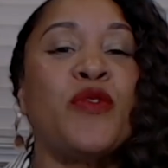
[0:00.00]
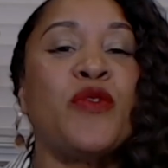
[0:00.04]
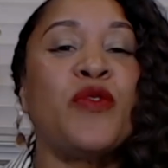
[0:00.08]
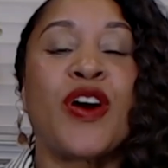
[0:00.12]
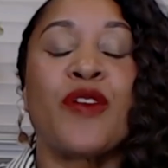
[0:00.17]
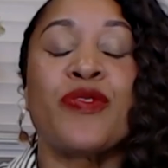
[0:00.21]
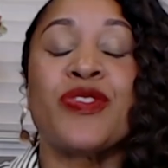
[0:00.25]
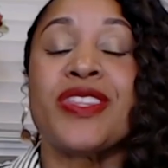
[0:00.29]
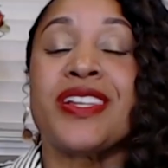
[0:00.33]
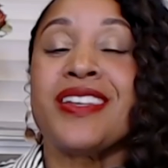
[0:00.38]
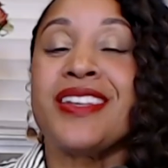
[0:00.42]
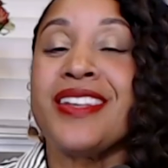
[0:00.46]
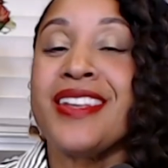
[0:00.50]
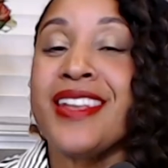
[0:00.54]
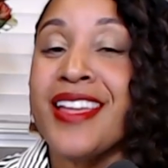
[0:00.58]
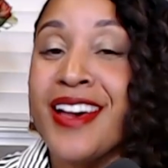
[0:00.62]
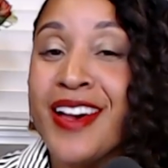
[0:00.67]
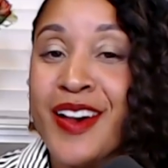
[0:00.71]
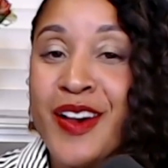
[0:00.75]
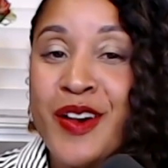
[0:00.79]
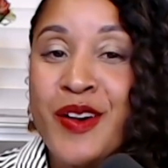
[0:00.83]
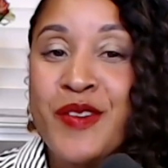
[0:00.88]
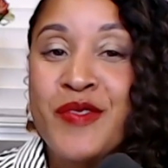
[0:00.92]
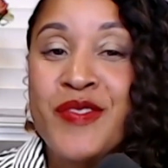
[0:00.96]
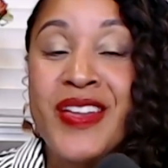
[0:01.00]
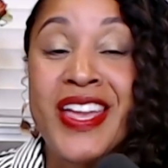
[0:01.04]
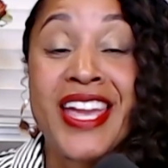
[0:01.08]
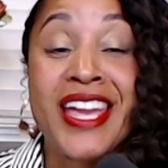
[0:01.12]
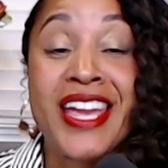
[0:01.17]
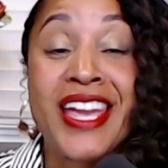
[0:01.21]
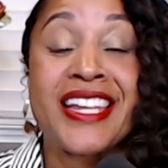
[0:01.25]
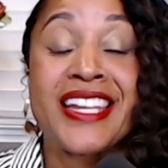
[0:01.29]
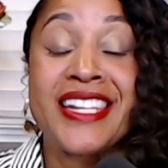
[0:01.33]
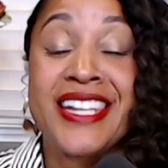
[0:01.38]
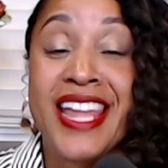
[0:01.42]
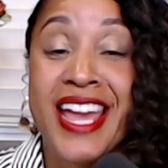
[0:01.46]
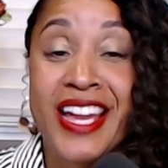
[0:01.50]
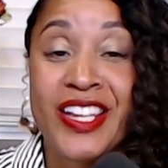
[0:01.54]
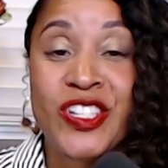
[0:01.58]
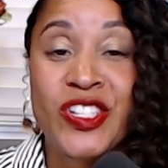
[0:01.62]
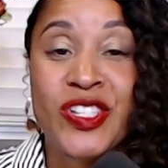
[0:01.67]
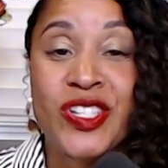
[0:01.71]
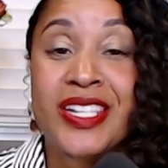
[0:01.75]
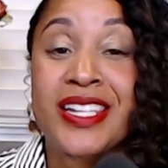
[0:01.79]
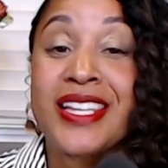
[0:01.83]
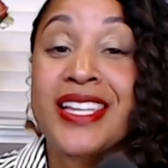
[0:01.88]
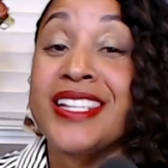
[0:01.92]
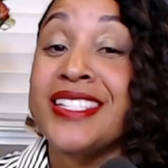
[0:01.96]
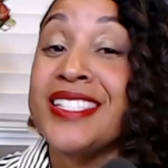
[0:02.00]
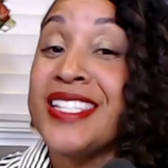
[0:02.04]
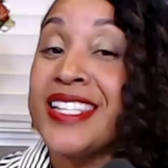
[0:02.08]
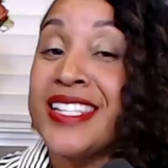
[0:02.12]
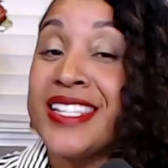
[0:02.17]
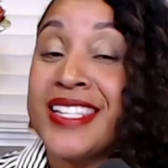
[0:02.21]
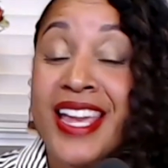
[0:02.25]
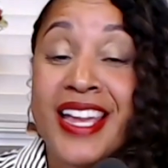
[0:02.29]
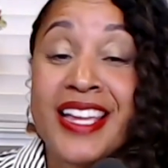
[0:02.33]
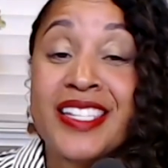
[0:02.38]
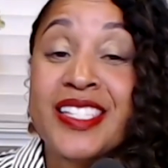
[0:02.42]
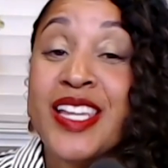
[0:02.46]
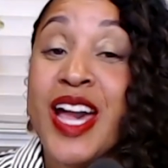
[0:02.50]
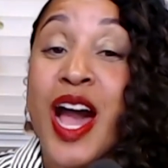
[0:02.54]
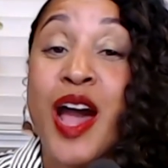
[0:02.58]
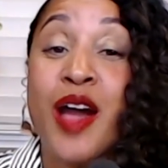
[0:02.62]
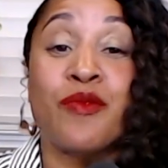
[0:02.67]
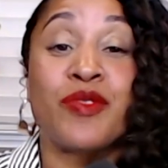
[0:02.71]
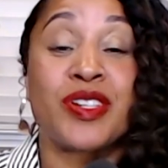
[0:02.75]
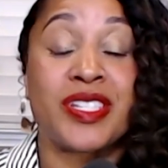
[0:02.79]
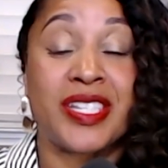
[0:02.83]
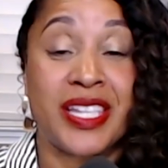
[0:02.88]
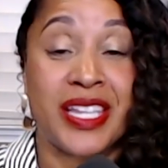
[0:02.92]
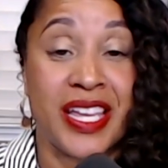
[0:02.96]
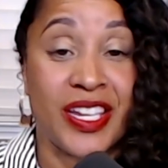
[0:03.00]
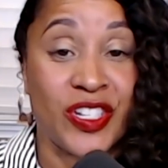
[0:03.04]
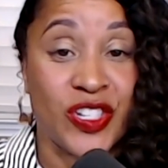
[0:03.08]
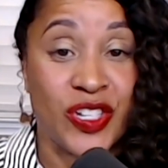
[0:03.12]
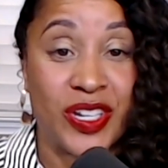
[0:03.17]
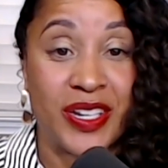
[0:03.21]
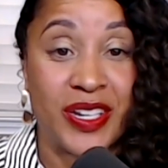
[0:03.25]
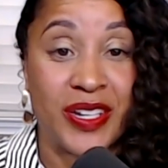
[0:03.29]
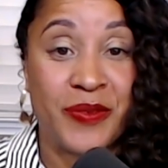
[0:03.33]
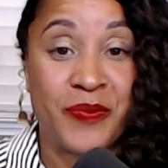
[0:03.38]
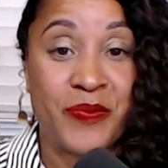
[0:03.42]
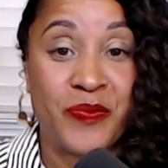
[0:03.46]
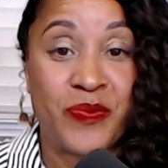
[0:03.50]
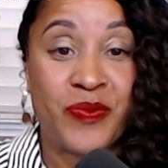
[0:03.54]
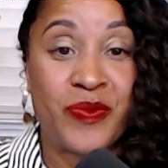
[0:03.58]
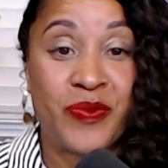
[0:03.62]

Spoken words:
you felt the love and connection in today's conversation.